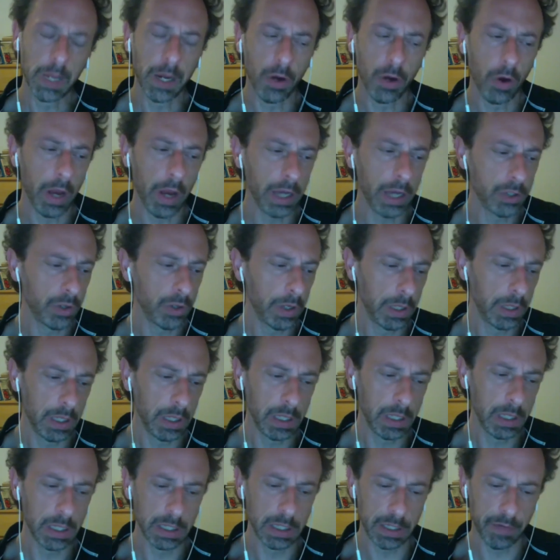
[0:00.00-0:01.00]
no, actually,
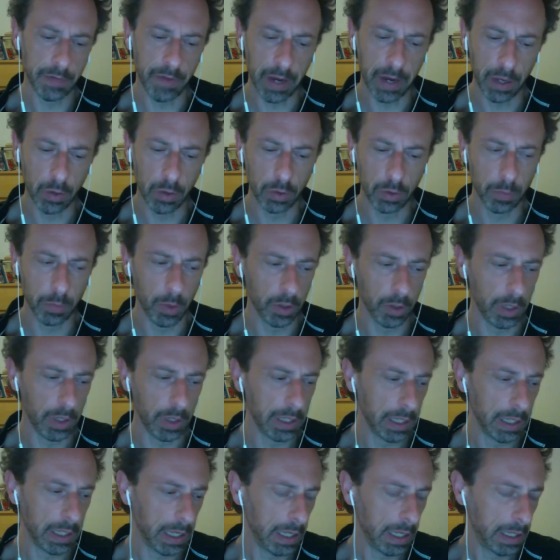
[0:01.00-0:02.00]
indeed, is a very good model.
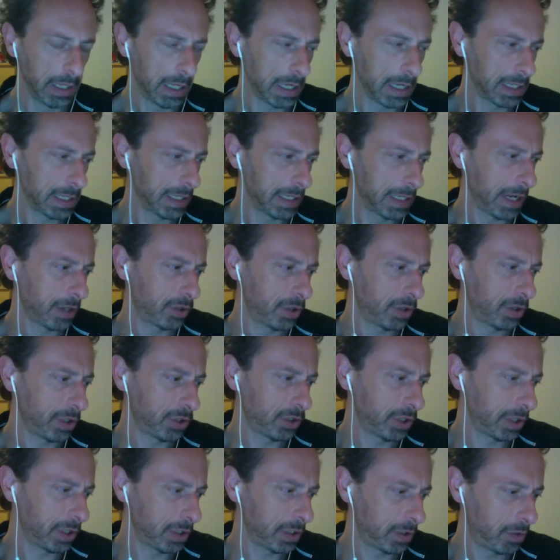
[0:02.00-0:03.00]
It, it does actually a
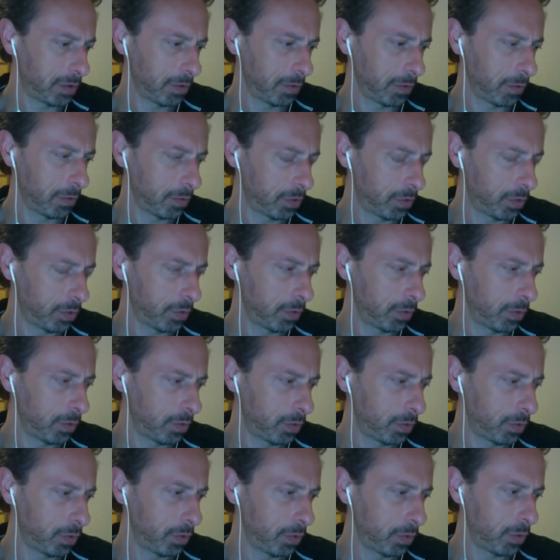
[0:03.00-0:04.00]
chance to to
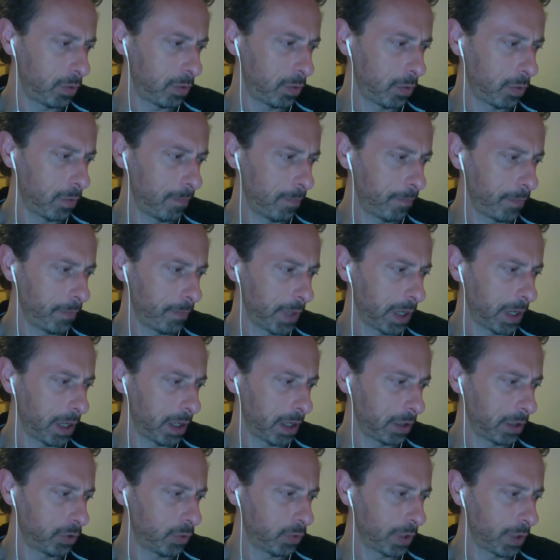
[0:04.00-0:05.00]
to
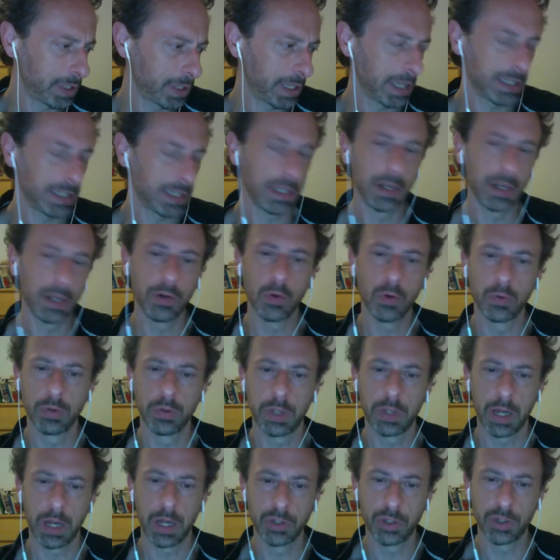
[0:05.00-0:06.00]
uh, to assess the
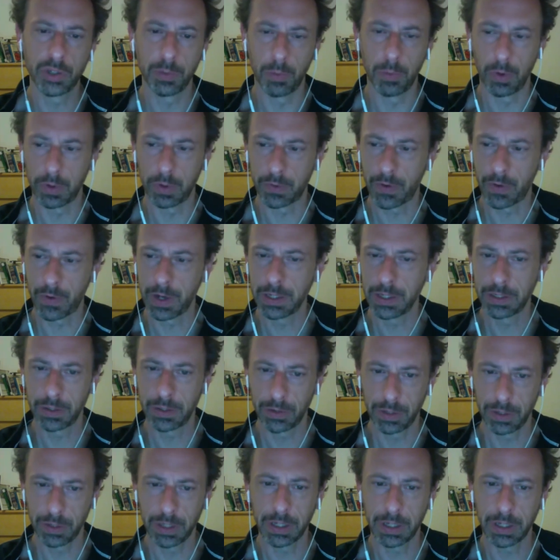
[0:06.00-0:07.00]
non-tangible, right?
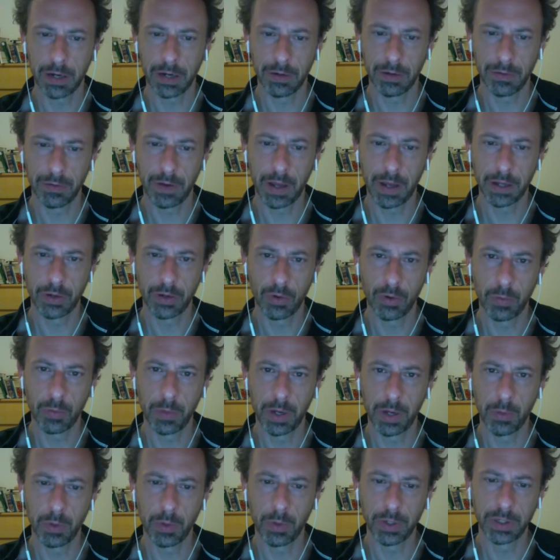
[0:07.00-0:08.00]
So they're kind of like
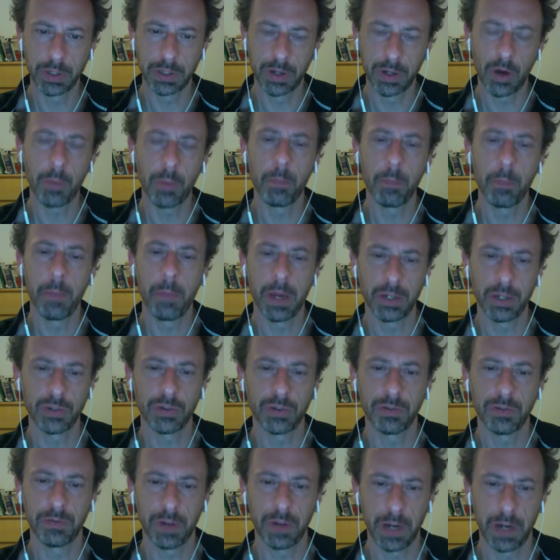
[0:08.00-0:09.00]
normally what is not
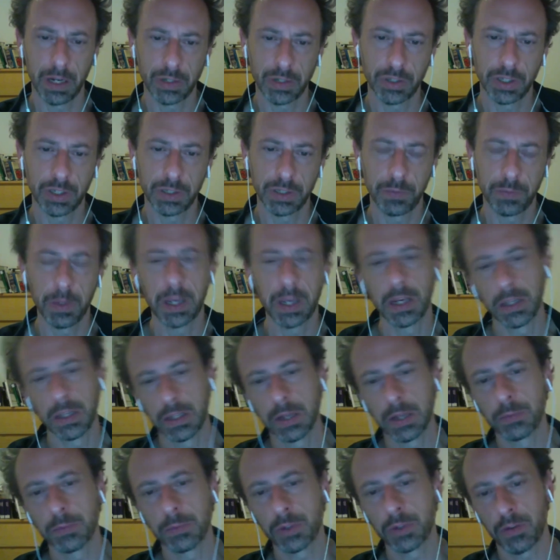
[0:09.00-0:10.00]
measured financially speaking yeah. in
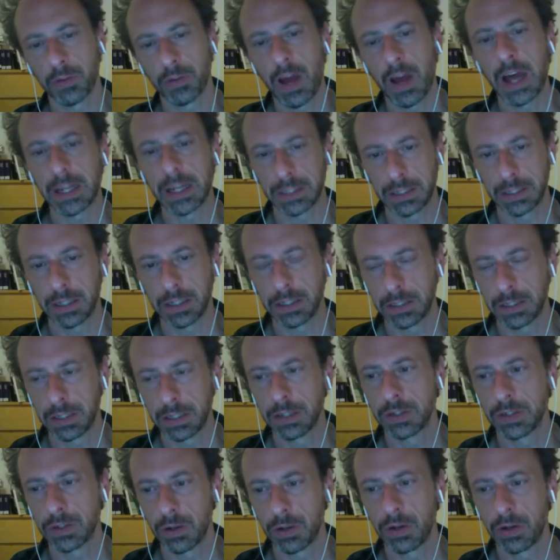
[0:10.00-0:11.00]
terms of assets
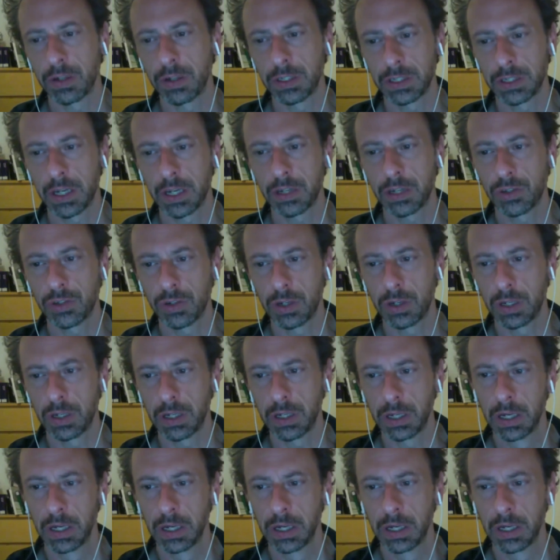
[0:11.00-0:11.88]
and so on is actually